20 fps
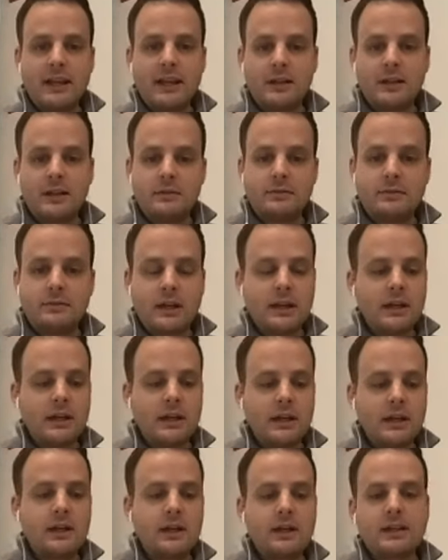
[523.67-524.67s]
kind of
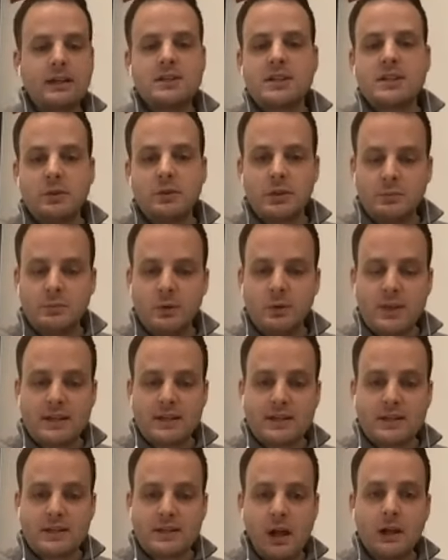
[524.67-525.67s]
uh, continuing to move
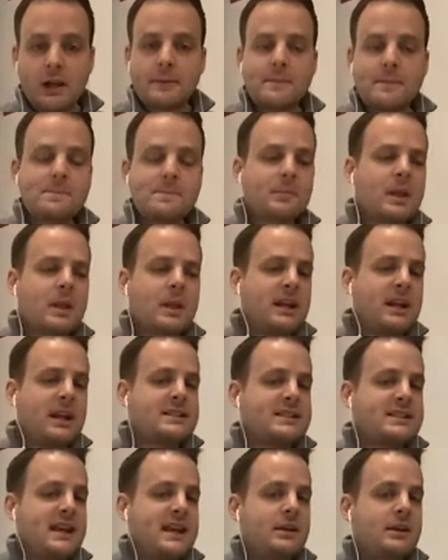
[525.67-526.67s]
things along but I'd
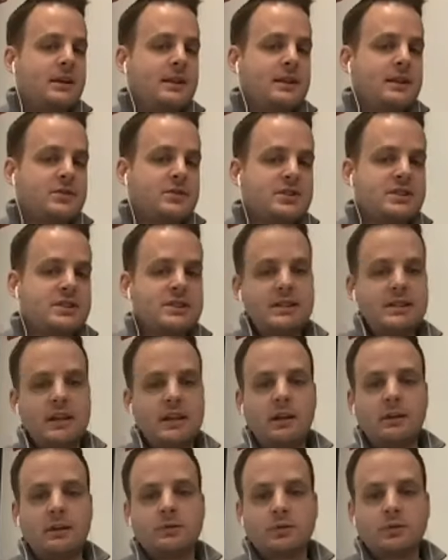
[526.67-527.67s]
say there's
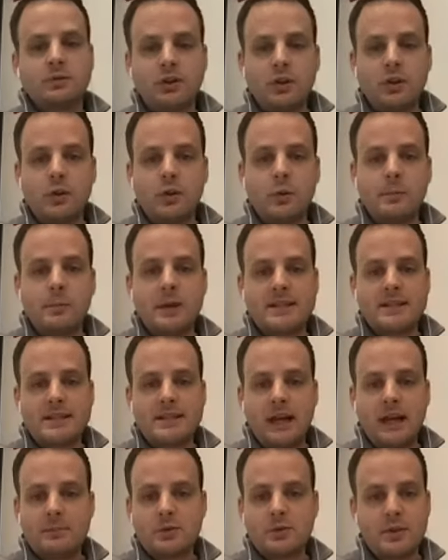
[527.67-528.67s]
still room at
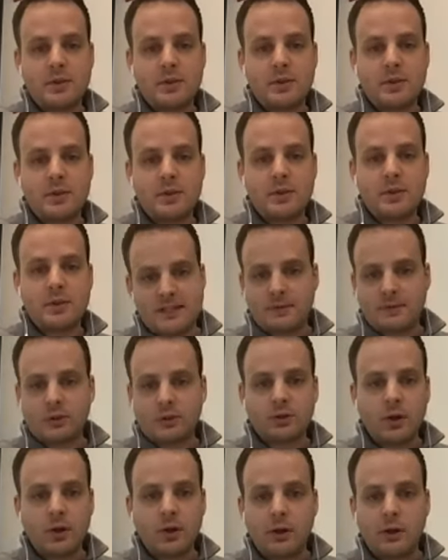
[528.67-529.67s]
times, whether it be specific
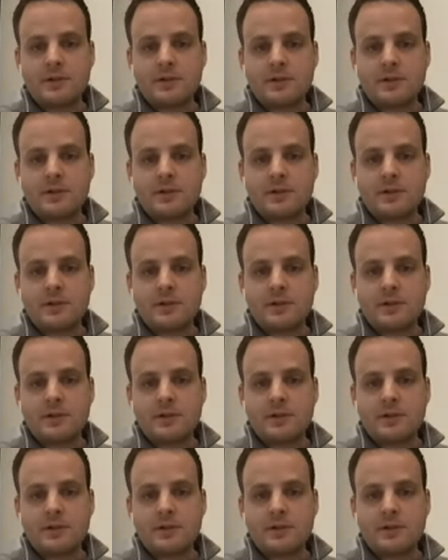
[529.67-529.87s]
roles,